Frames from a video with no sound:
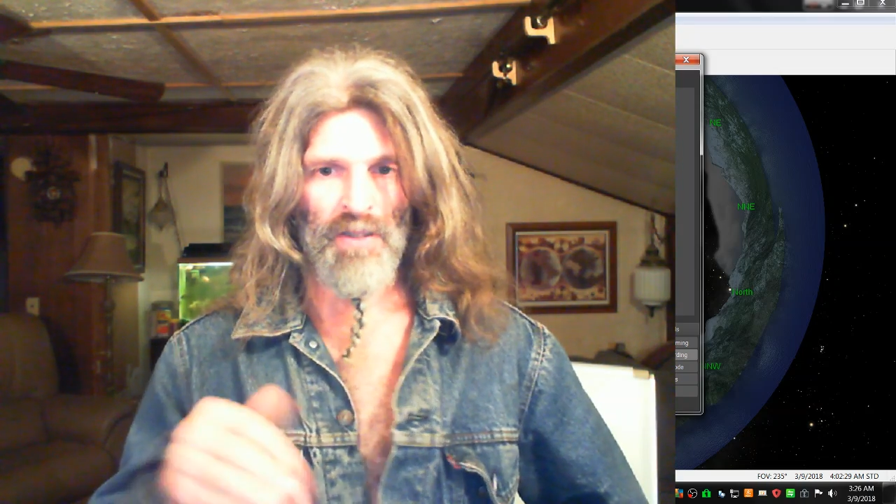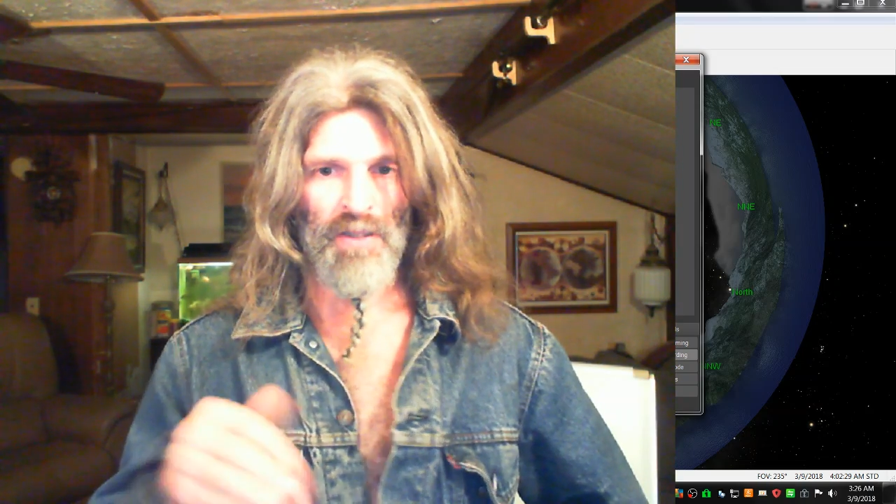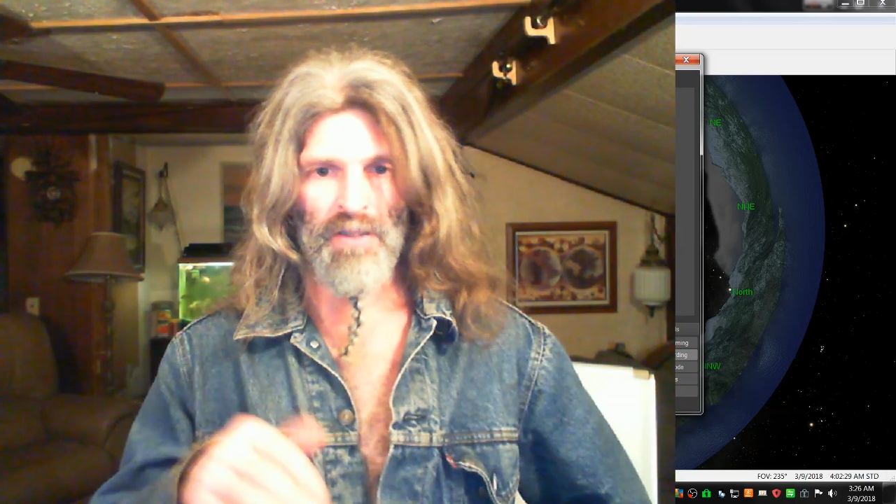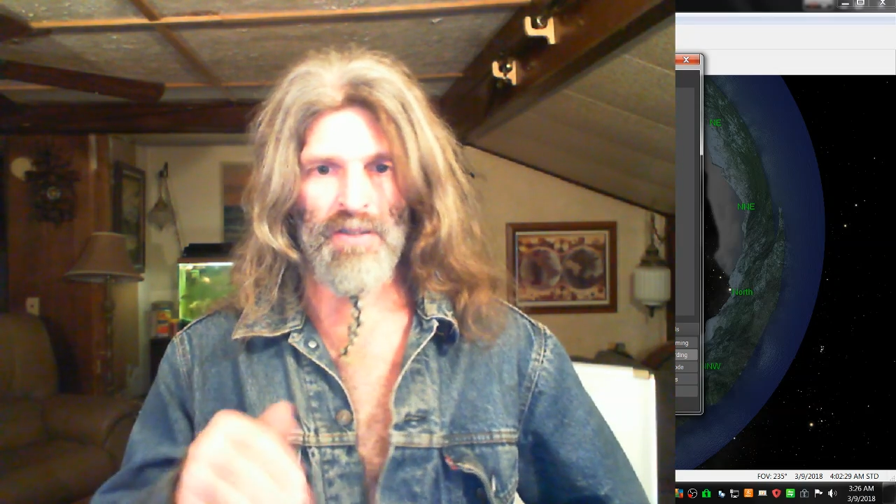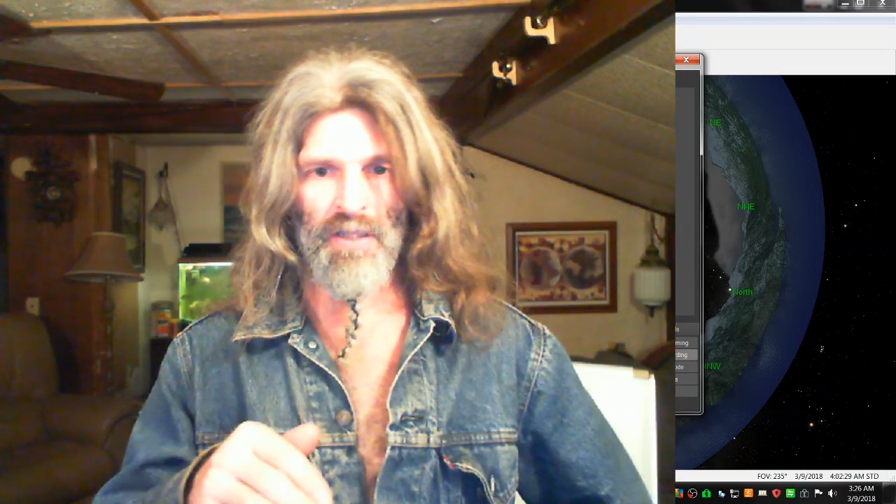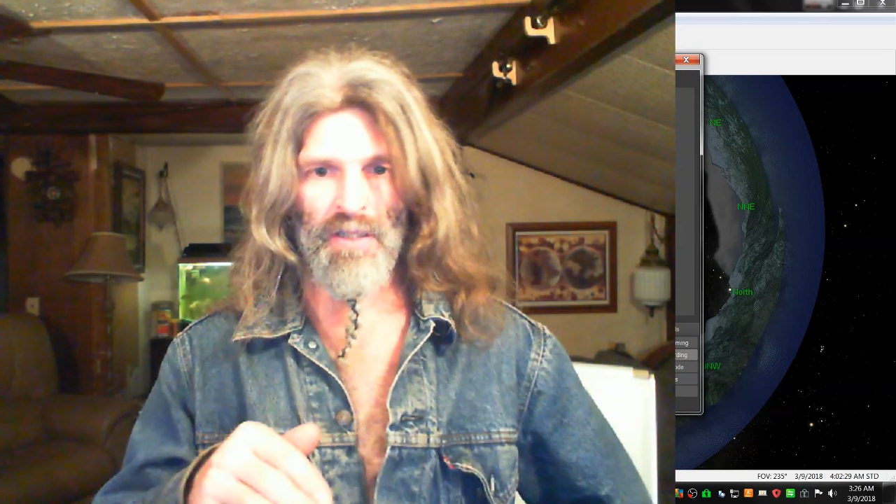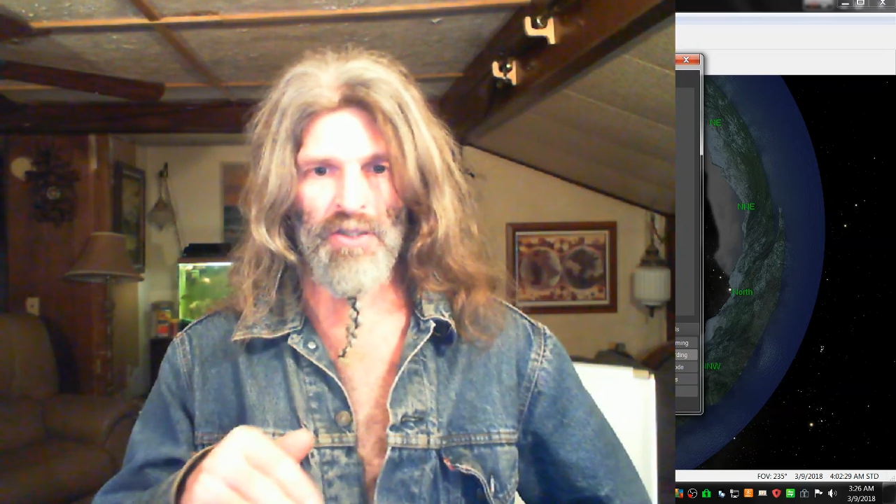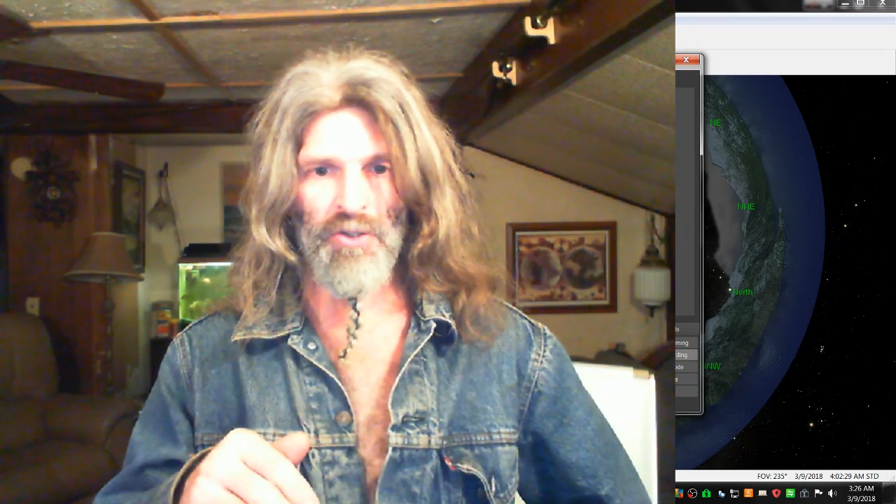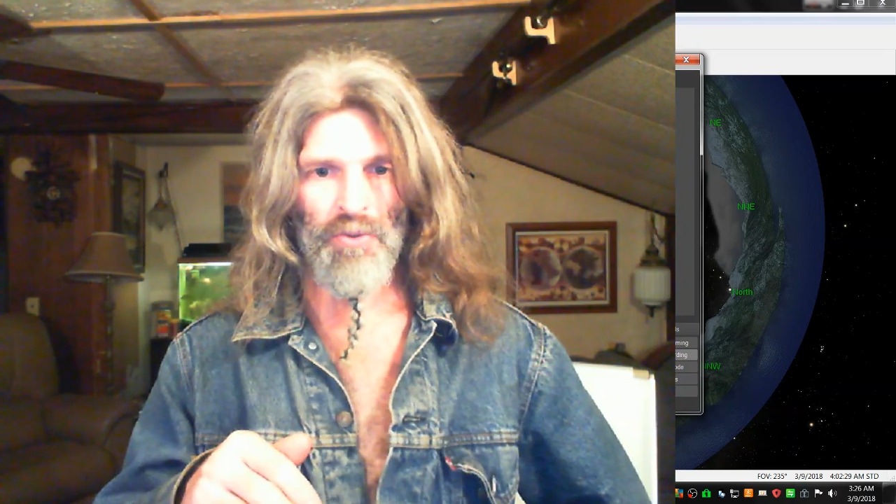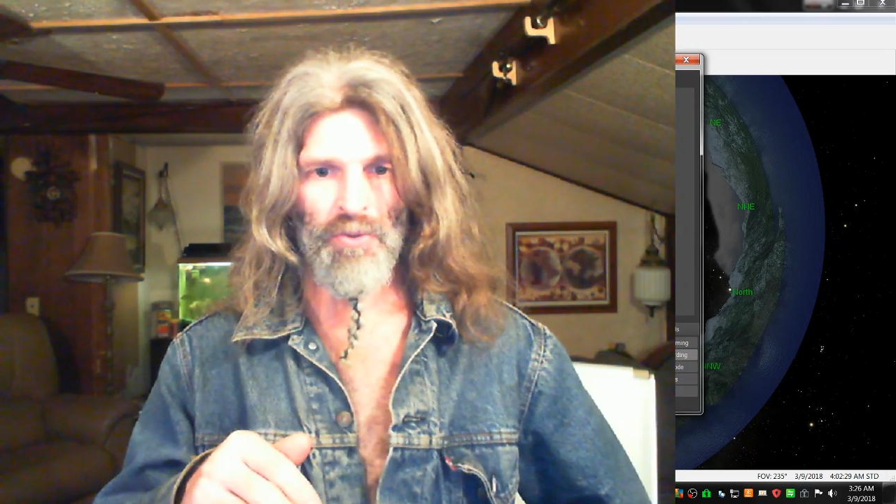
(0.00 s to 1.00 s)

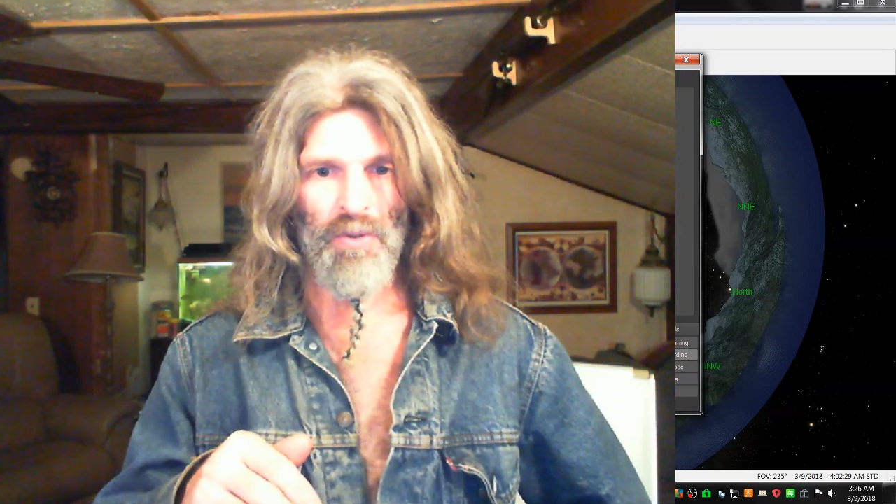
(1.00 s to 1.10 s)
continue